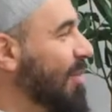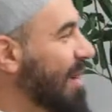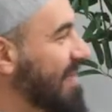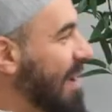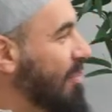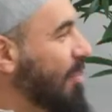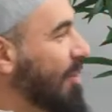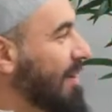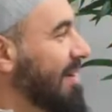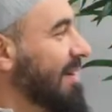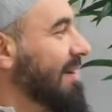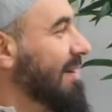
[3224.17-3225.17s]
that point.
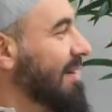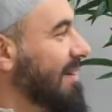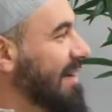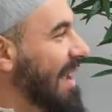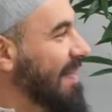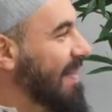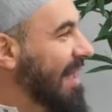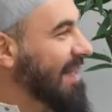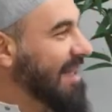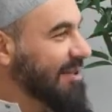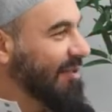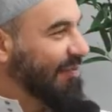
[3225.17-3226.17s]
And
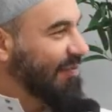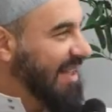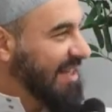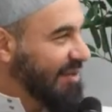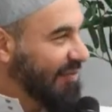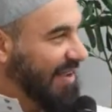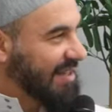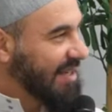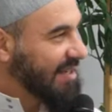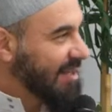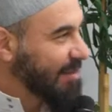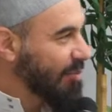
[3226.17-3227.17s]
that's a
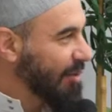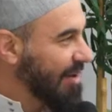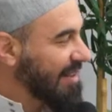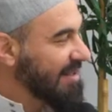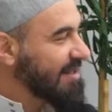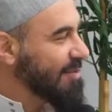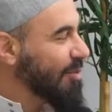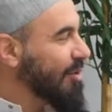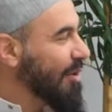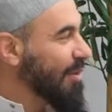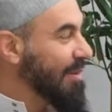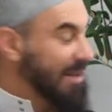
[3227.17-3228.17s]
fantastic point. And this is a point I
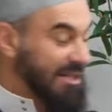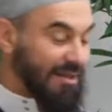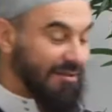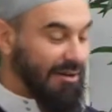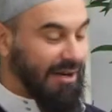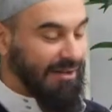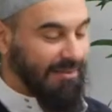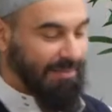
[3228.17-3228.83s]
want to mention, right?